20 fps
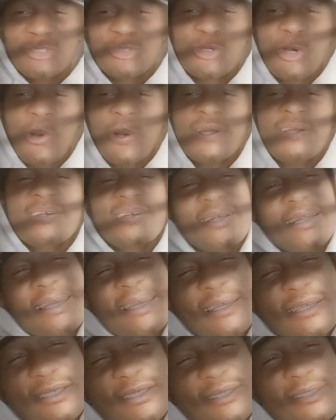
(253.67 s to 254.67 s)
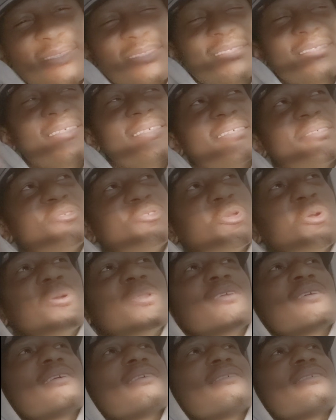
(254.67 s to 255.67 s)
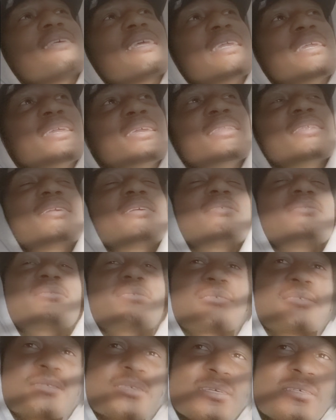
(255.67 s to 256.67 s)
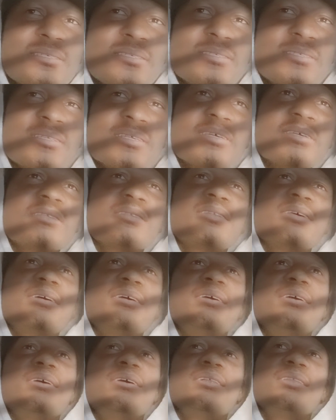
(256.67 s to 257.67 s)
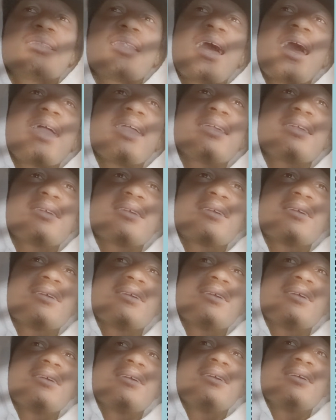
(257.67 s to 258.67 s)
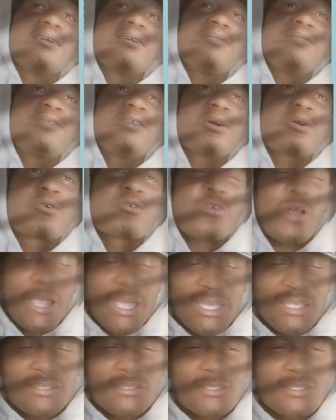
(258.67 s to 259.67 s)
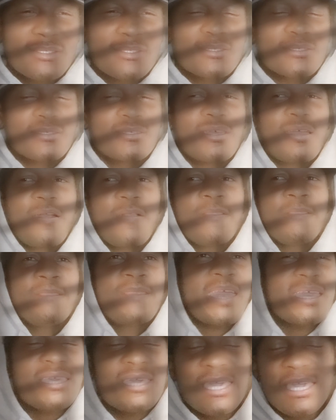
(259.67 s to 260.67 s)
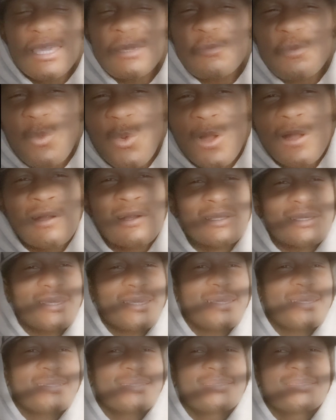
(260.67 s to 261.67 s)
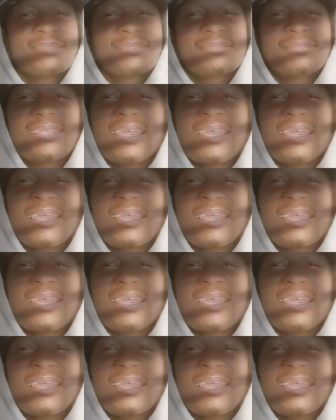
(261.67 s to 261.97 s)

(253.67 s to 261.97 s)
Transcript: Joyner is Joyner is inconsistent. Like the greats, they keep working.